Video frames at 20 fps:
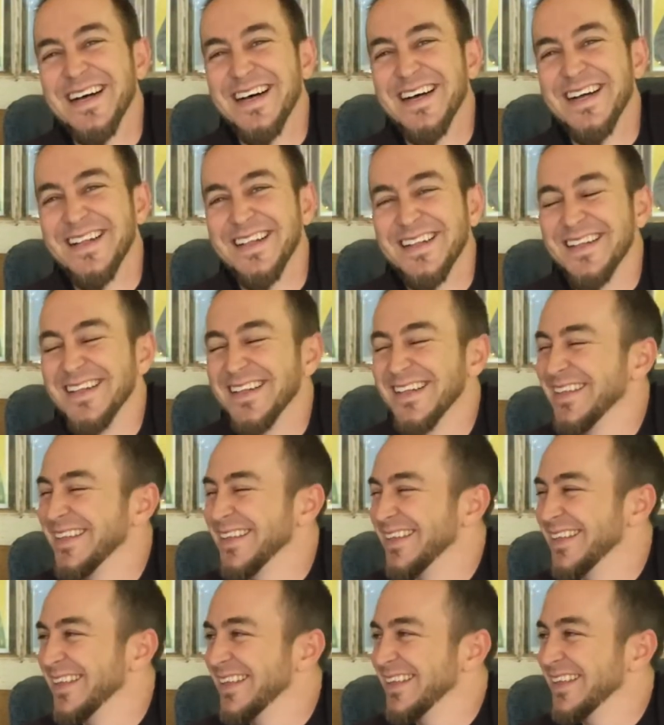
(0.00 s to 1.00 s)

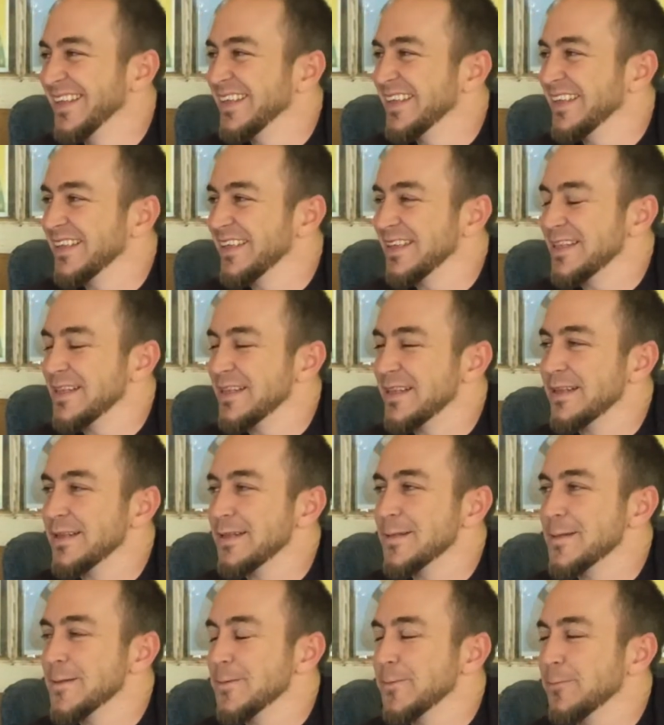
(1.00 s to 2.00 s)

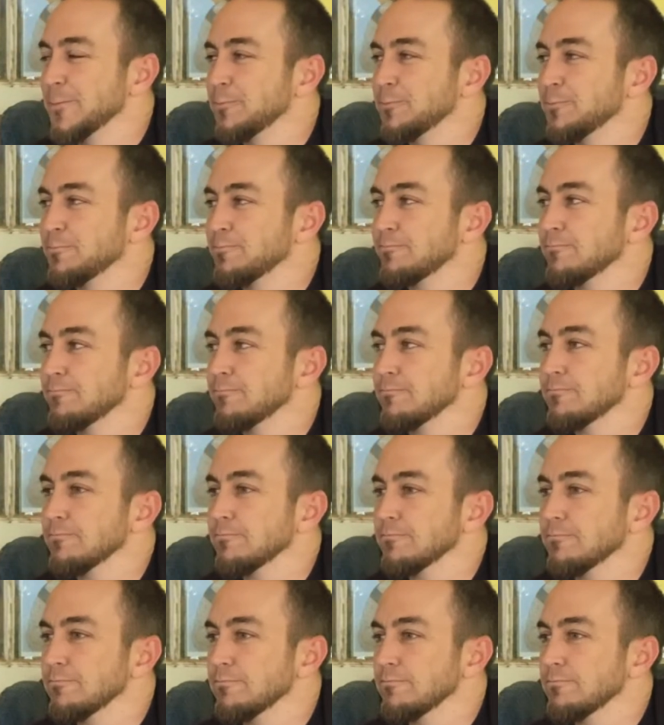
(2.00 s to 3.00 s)

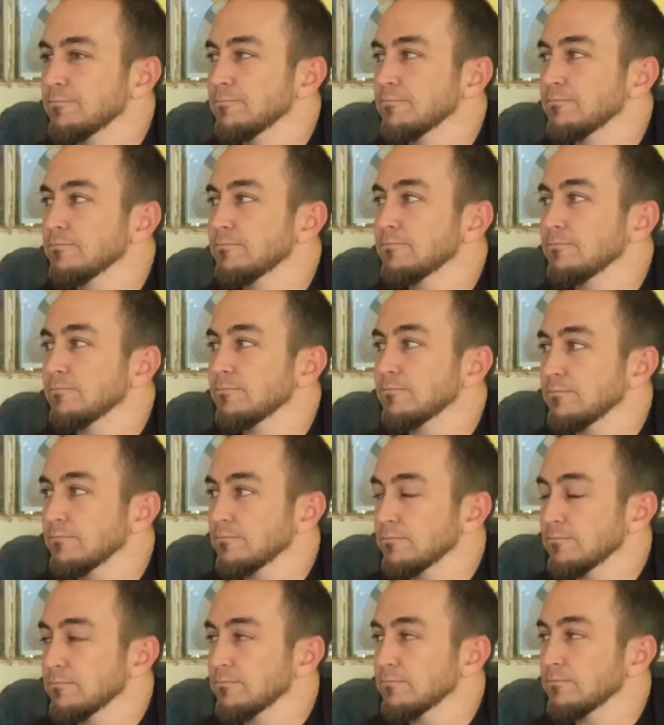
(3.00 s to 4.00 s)

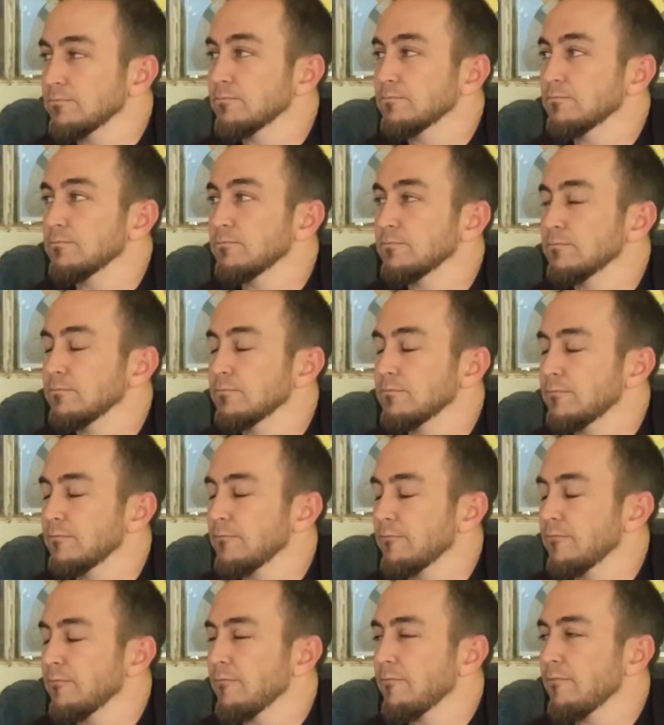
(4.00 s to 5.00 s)

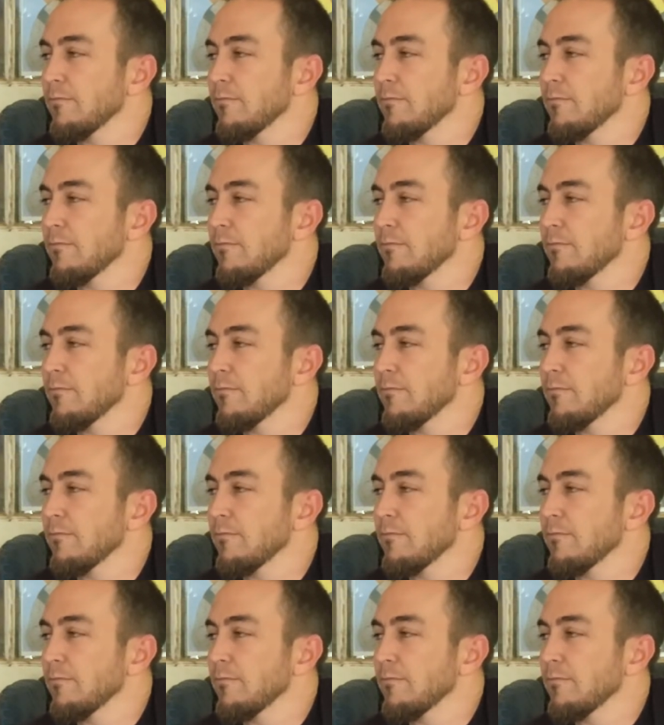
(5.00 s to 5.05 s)
No words are spoken by the person on screen.